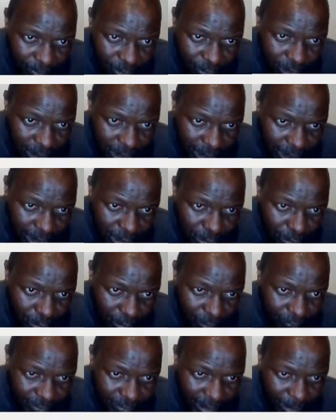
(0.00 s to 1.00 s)

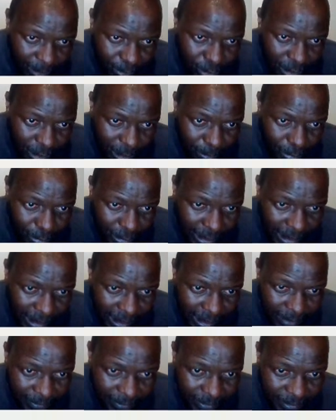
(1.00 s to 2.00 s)
resolved up to that point
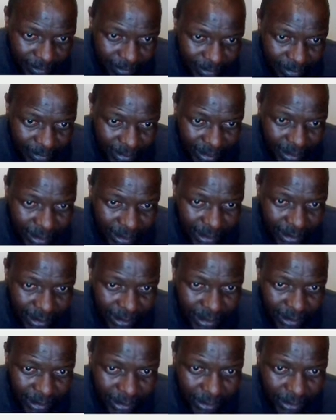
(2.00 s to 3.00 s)
there.
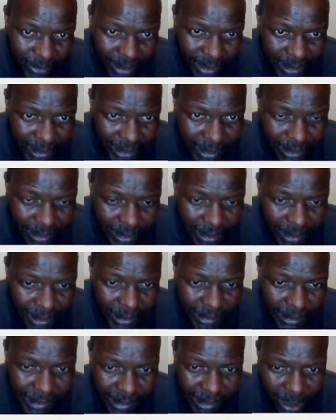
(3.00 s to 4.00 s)
Alright,
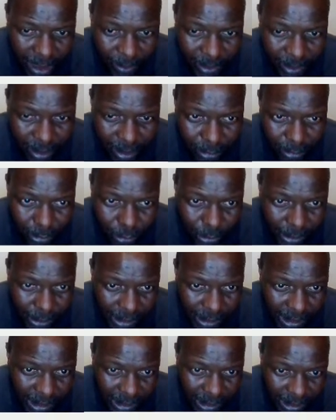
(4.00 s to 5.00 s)
now what I'll do
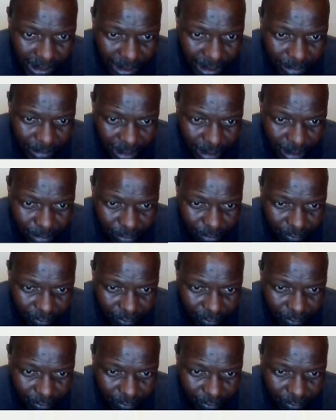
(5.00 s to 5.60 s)
is, let me remove